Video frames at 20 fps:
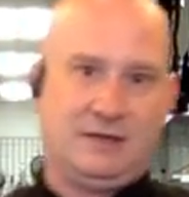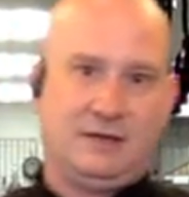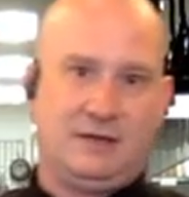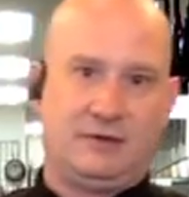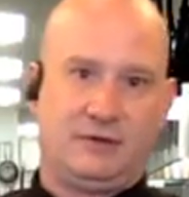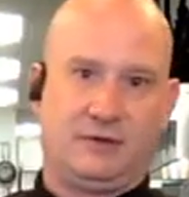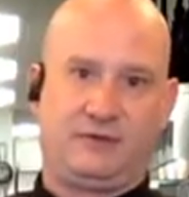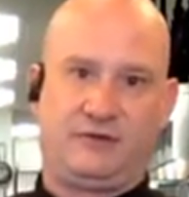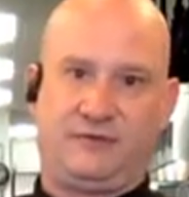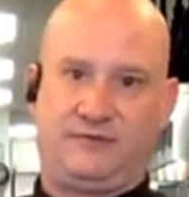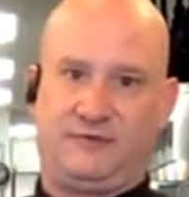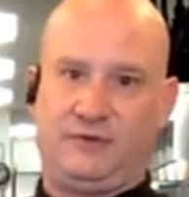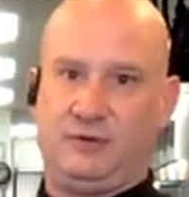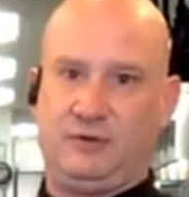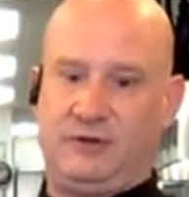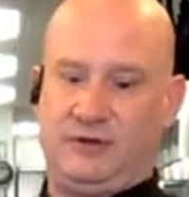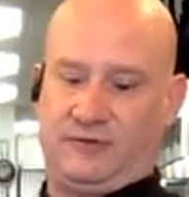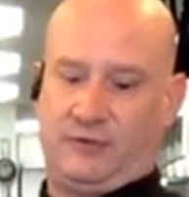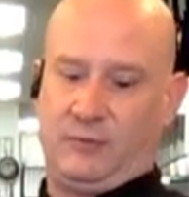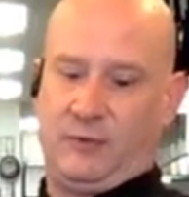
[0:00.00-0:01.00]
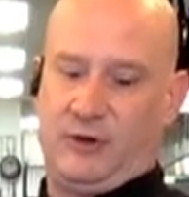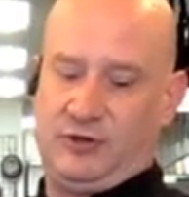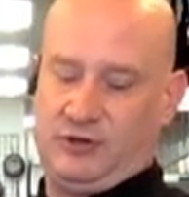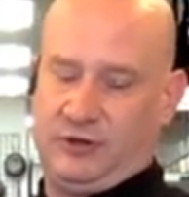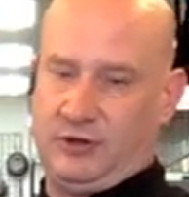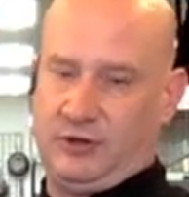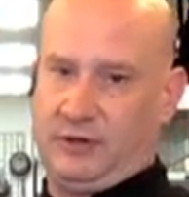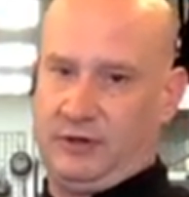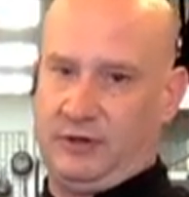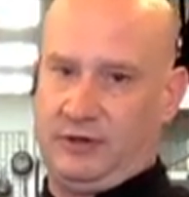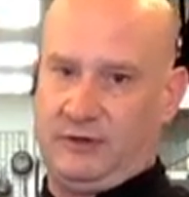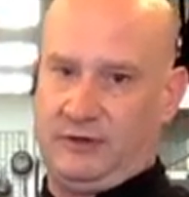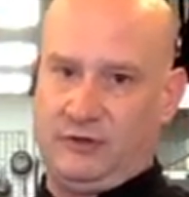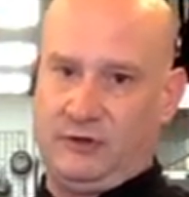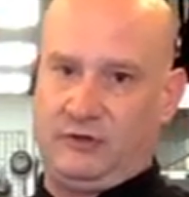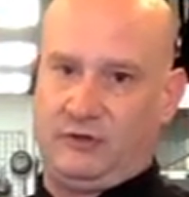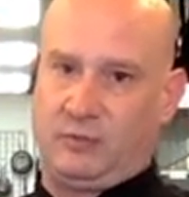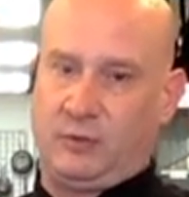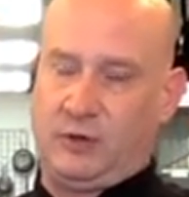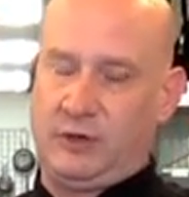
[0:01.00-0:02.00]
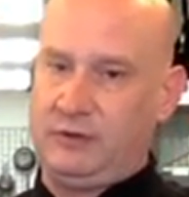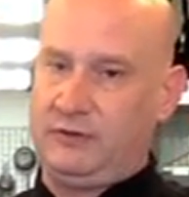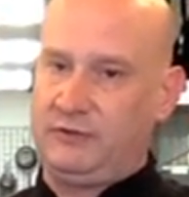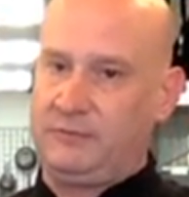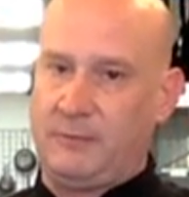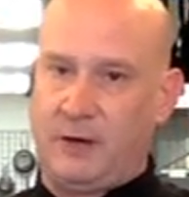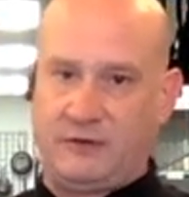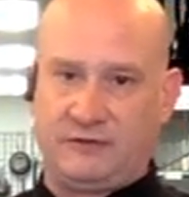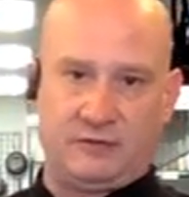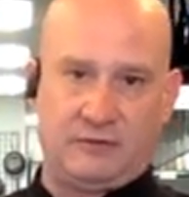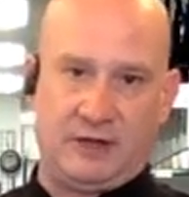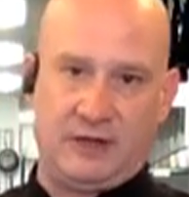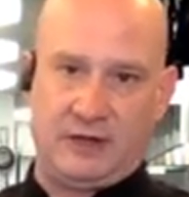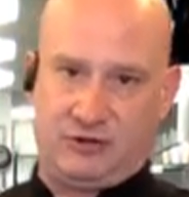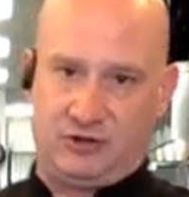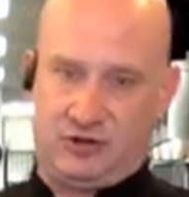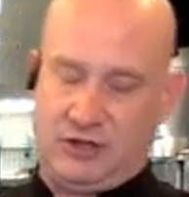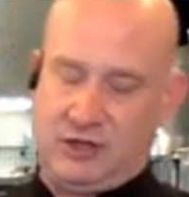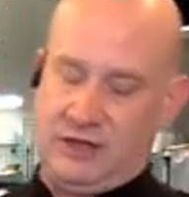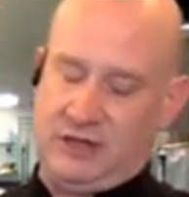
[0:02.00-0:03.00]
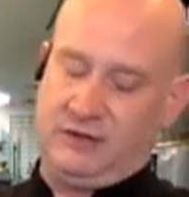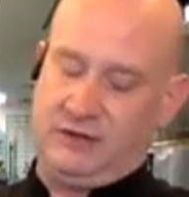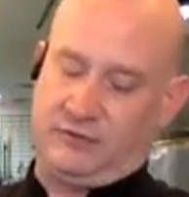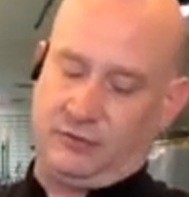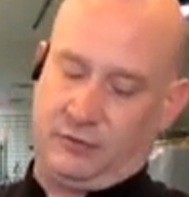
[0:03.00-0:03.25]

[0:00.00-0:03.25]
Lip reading: there's a few different ways you can do it. If you just want to use mozzarella cheese or